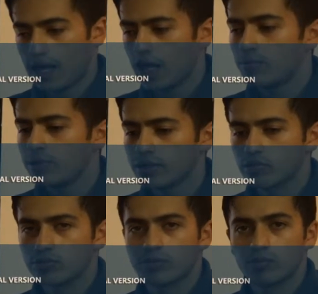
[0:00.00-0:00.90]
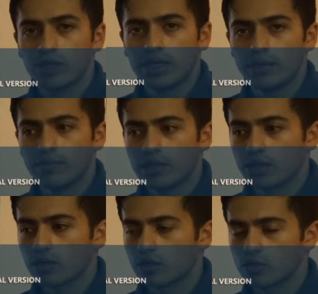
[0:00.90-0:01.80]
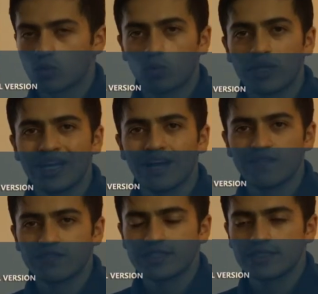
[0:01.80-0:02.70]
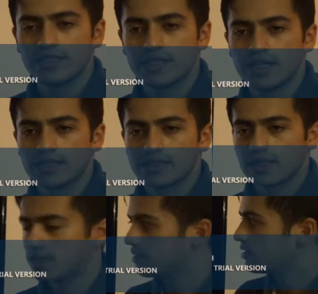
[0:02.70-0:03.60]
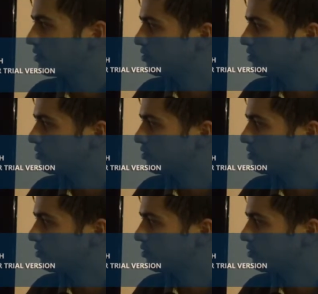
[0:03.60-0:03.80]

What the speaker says: I'm in agreement with him because we have seen that